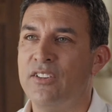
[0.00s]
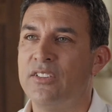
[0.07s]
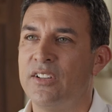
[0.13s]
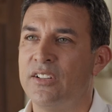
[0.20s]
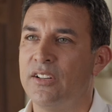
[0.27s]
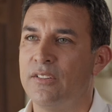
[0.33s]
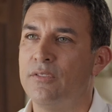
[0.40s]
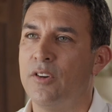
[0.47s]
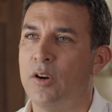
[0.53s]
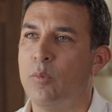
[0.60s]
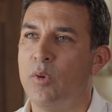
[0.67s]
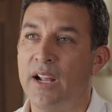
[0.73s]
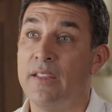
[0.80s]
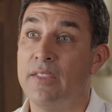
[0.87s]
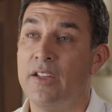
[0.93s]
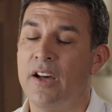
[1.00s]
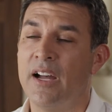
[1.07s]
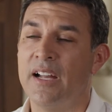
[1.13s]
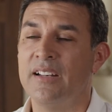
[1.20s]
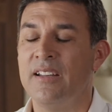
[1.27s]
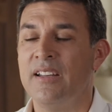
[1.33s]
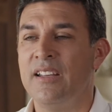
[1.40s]
just to confirm what I
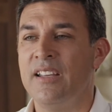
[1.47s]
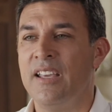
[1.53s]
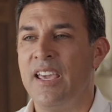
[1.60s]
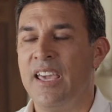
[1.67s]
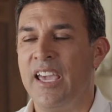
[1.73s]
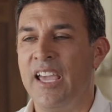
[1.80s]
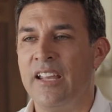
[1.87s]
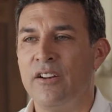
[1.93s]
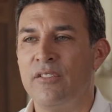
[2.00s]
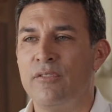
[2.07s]
thought, and